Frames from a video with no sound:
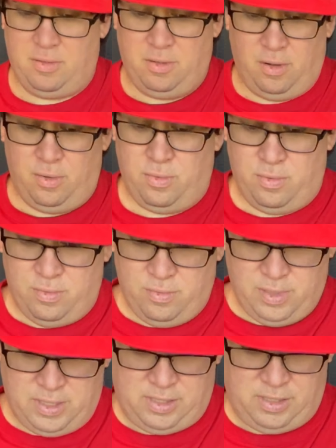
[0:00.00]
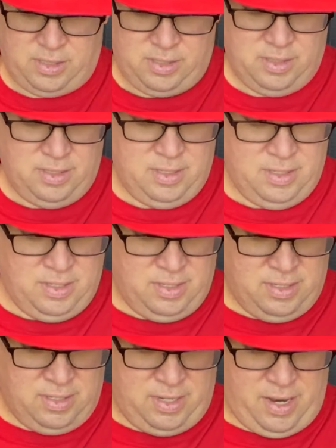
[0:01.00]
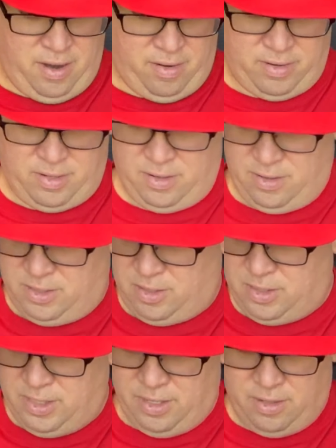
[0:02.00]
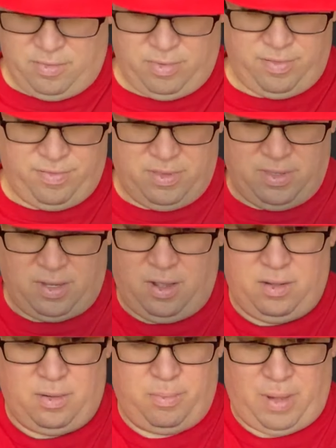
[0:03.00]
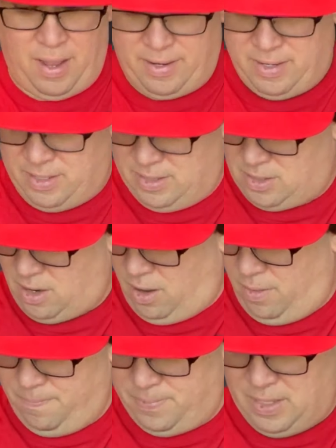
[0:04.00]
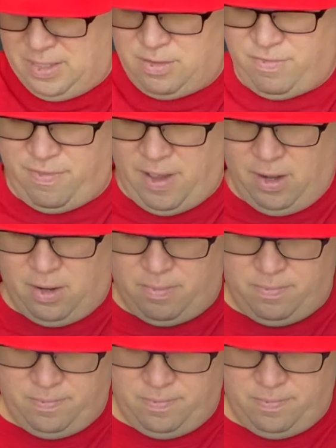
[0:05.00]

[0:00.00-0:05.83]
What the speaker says: know which character associated with the color black it is. Oh, it's Venom.